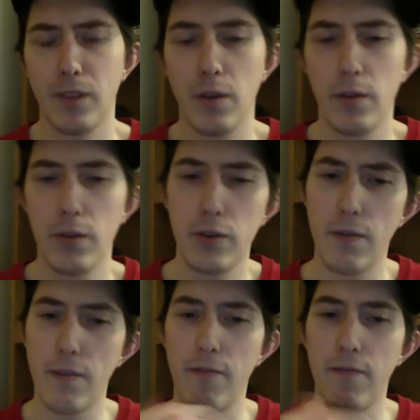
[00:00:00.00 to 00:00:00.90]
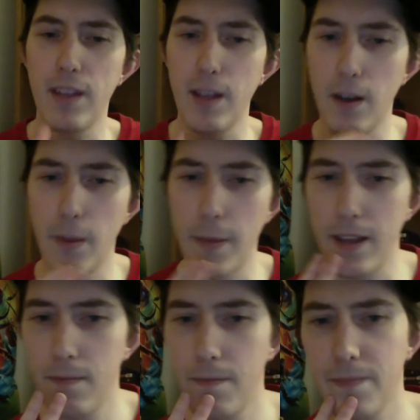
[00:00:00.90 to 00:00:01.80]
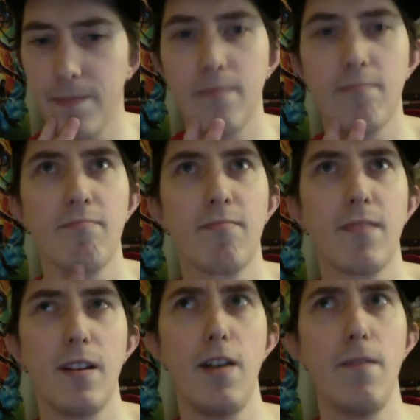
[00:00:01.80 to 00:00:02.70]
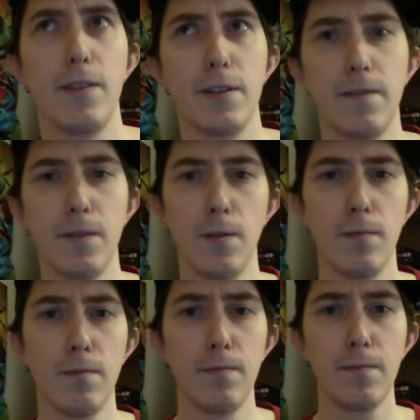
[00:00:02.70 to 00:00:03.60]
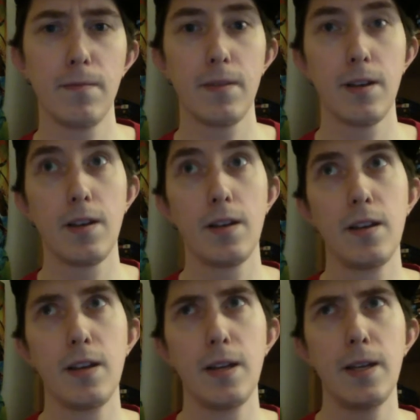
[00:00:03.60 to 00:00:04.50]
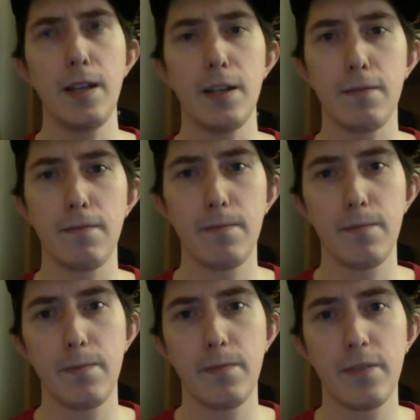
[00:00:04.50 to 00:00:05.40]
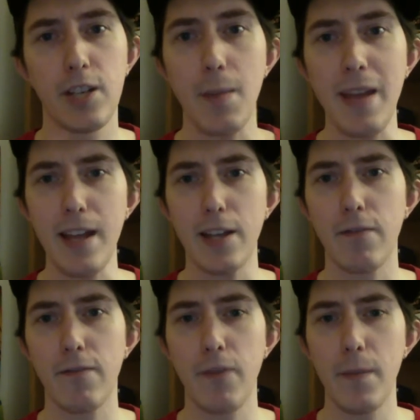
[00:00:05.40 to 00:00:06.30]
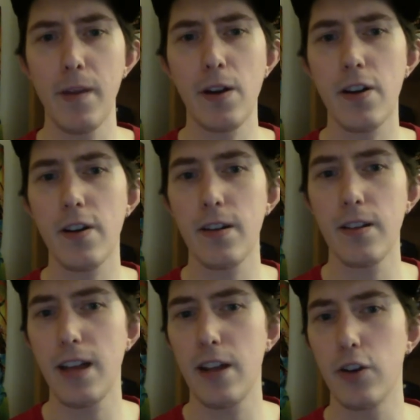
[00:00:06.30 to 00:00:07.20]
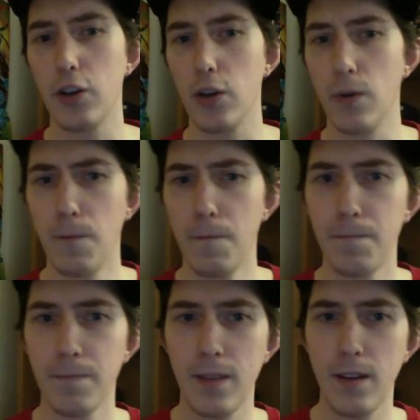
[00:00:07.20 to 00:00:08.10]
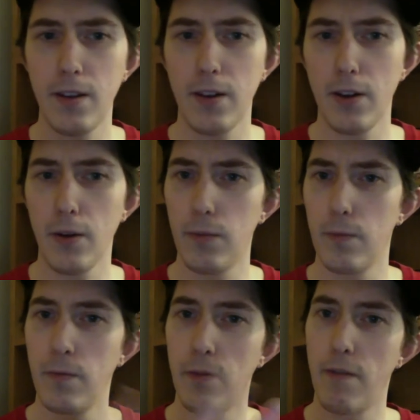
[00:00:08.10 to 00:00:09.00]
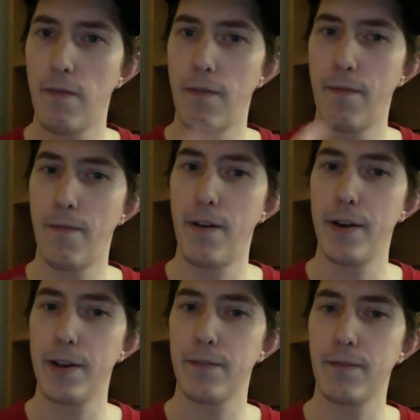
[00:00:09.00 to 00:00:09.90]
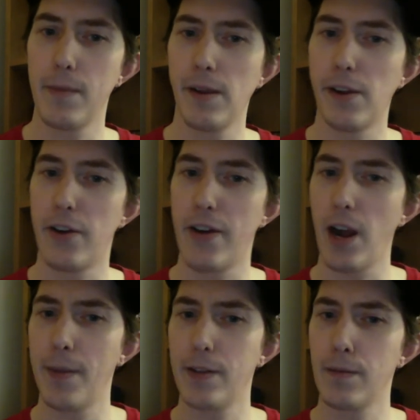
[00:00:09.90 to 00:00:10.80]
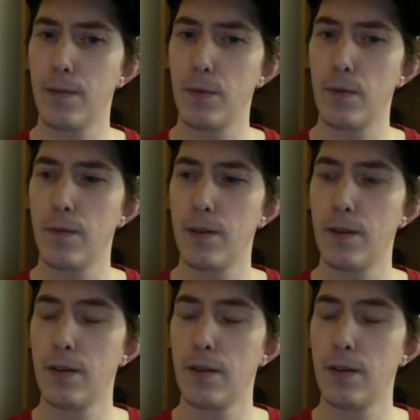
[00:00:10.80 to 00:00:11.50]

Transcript: sort of the feel and the of this film. It's to me, it's familiar yet new. You know the various familiar elements of the movie,